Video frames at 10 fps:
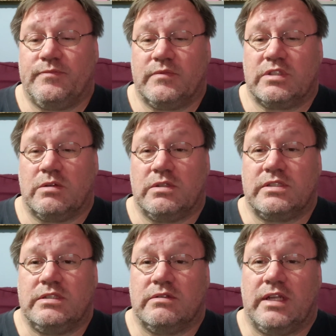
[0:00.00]
So we'll
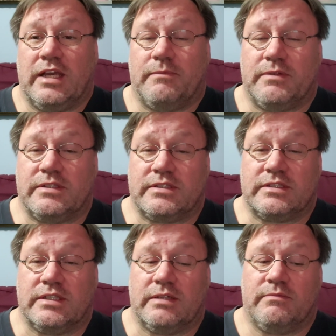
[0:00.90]
see what
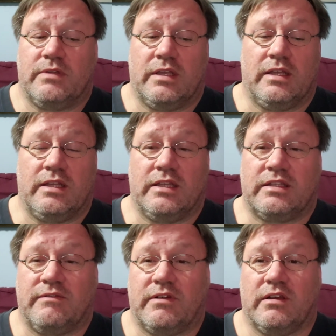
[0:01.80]
happens. At
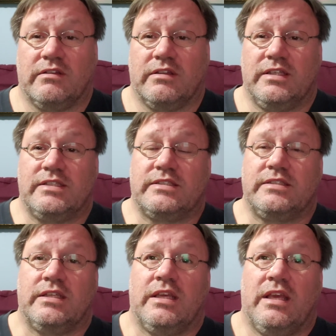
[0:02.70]
the very least,